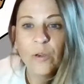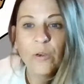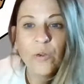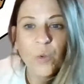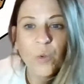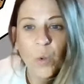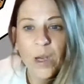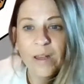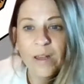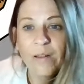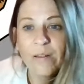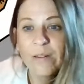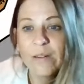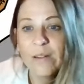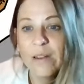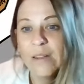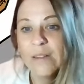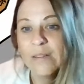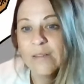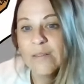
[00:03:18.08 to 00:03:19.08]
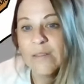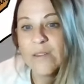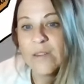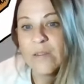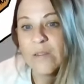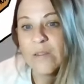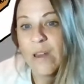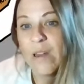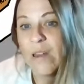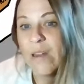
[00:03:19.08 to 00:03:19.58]
goodwill and
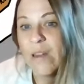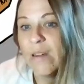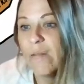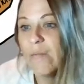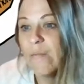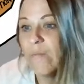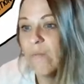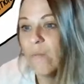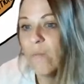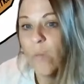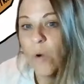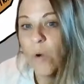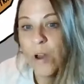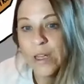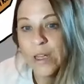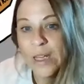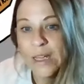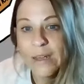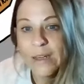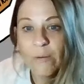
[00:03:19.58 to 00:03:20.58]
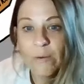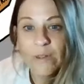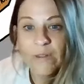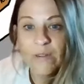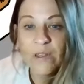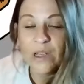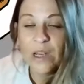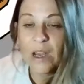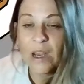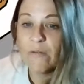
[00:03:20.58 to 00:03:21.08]
working
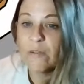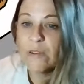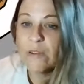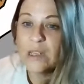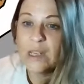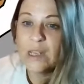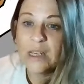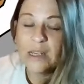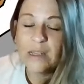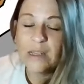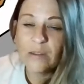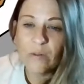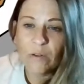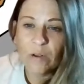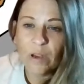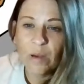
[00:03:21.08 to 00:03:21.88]
with charities or